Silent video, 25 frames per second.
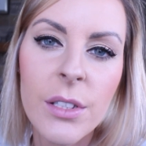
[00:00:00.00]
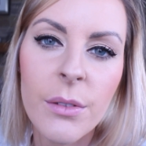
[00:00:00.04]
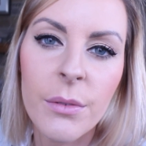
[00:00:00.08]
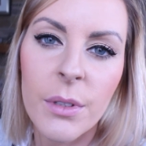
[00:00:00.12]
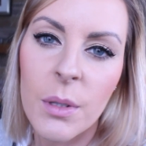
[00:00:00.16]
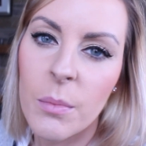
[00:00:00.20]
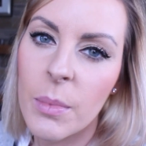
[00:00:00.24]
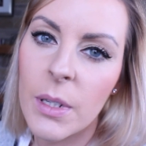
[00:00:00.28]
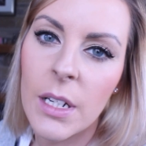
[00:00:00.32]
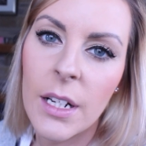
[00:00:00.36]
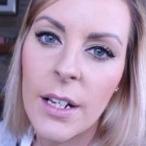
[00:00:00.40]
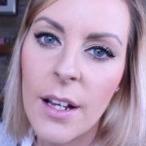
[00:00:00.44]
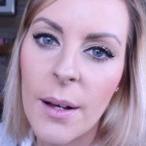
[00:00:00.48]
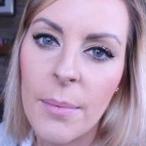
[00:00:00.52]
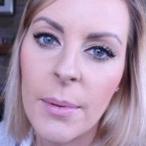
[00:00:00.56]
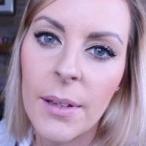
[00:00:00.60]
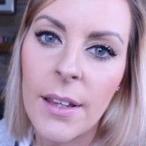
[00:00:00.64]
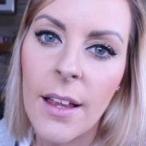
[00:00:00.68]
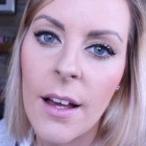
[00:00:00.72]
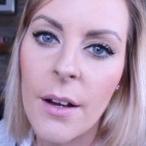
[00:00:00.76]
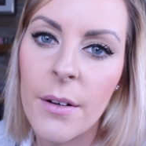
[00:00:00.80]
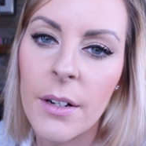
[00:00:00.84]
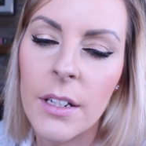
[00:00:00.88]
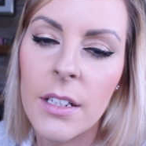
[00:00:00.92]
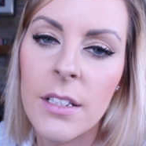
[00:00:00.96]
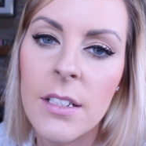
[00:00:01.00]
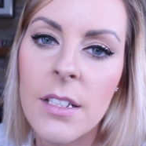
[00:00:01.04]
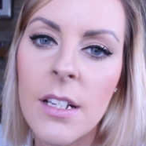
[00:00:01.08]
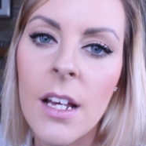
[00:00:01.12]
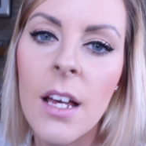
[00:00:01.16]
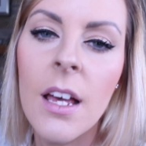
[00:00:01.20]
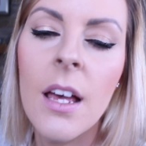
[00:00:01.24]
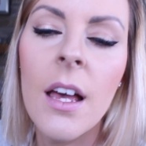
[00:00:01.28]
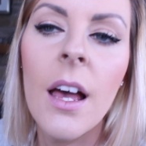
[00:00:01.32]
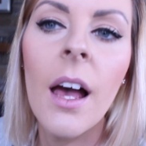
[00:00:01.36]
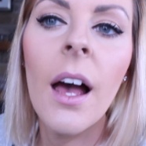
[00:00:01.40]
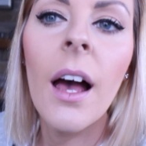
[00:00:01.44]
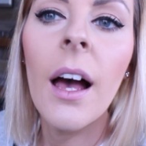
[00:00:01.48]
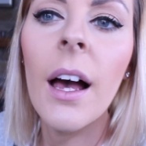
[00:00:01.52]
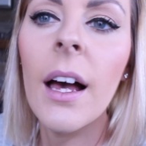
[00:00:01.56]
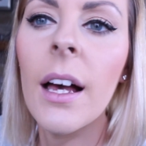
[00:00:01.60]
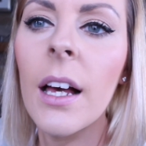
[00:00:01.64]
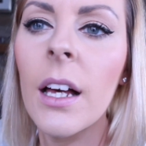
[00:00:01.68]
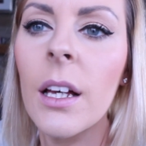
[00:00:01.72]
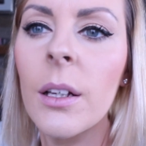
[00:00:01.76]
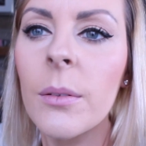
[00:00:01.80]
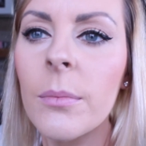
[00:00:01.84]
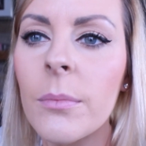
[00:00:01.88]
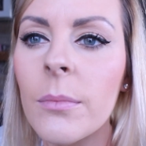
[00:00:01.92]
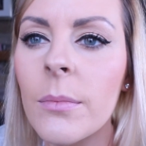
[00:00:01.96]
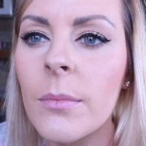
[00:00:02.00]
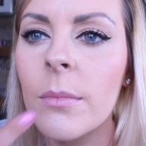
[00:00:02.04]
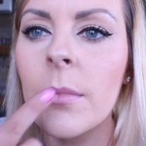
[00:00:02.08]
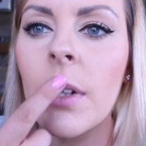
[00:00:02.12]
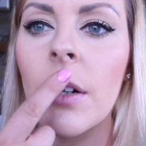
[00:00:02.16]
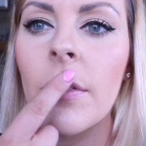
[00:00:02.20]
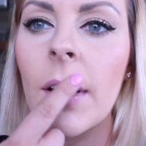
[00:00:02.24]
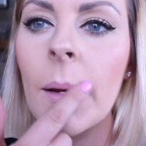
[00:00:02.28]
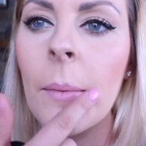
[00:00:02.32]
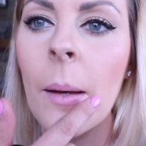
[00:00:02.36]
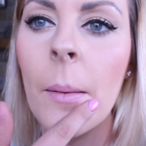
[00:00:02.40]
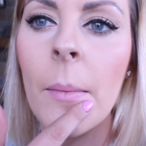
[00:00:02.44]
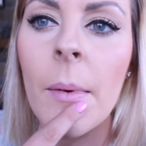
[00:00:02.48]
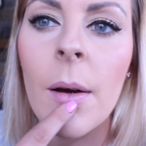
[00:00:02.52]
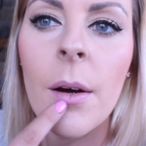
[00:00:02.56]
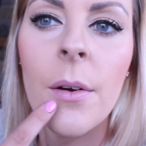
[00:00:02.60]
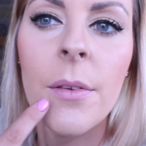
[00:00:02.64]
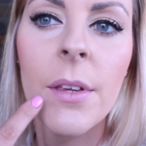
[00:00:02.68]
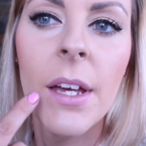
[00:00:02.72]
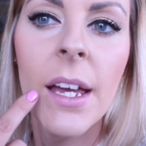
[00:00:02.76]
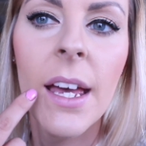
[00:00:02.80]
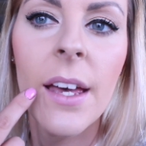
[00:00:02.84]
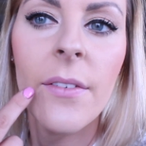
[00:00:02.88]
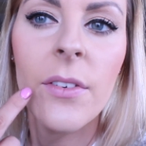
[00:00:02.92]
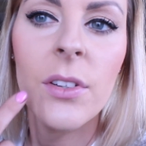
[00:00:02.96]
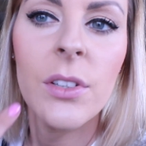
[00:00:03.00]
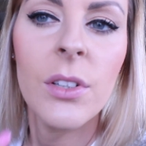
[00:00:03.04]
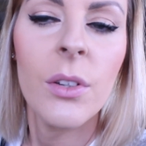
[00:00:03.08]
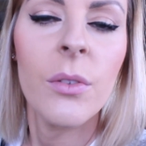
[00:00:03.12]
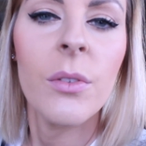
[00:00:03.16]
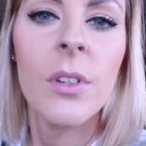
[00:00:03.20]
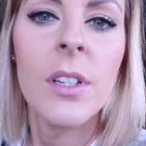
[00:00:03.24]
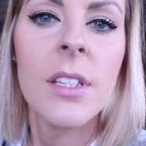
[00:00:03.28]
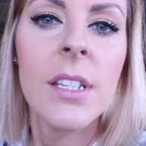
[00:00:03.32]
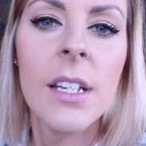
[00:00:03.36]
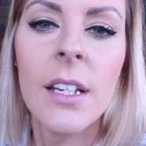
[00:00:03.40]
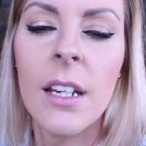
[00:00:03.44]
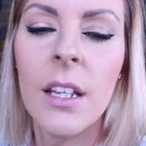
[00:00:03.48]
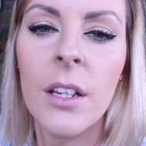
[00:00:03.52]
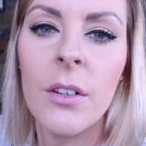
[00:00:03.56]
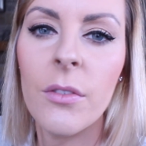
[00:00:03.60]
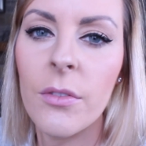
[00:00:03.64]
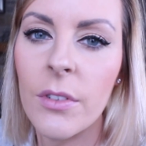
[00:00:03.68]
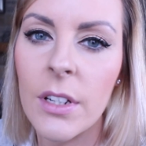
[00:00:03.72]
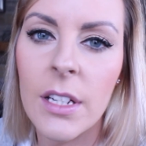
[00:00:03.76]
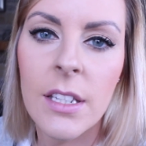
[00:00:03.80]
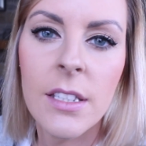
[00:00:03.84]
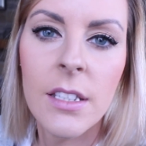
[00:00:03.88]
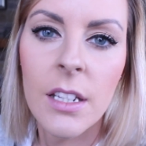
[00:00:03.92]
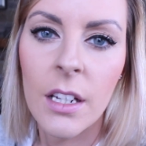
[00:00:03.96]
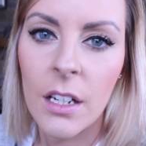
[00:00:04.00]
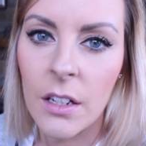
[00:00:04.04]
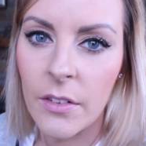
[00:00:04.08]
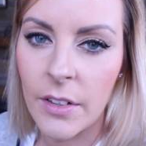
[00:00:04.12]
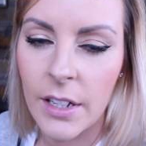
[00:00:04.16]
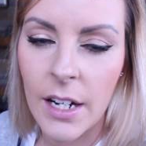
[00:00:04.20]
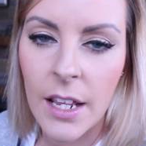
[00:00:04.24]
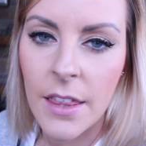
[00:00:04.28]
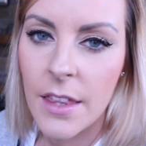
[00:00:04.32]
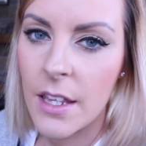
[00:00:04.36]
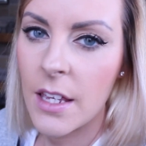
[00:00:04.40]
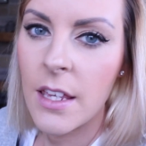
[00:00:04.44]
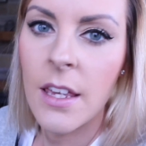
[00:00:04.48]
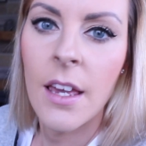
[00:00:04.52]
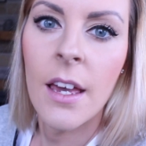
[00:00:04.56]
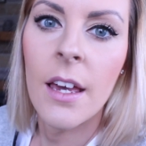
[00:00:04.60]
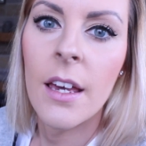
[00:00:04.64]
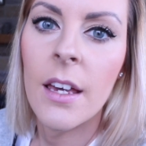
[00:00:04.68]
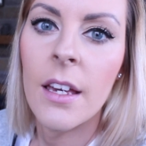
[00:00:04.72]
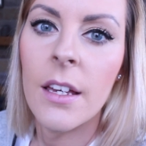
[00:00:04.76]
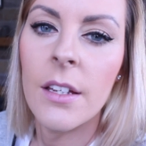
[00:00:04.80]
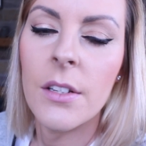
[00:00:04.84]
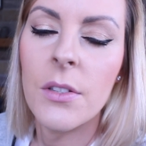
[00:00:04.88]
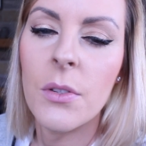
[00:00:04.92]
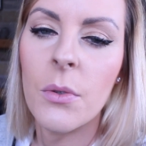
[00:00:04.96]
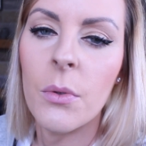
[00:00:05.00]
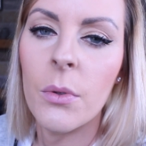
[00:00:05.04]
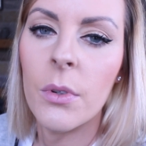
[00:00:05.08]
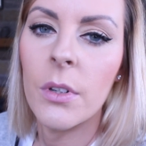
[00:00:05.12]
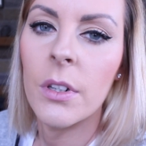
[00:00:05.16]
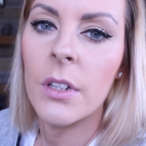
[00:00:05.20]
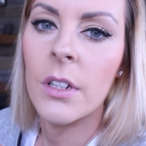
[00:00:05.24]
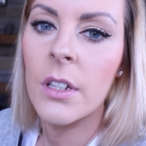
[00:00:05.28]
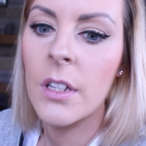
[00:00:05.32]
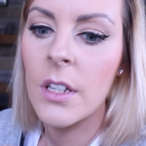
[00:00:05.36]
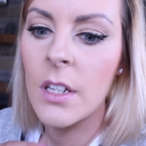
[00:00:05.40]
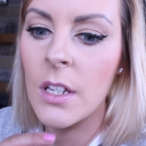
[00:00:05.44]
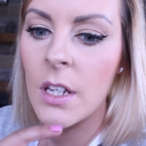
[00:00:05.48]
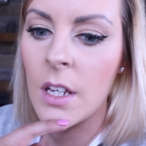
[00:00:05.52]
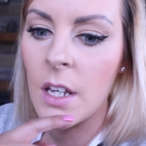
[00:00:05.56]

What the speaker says: It's only been a couple hours. Around my mouth I haven't noticed any creasing or anything yet, or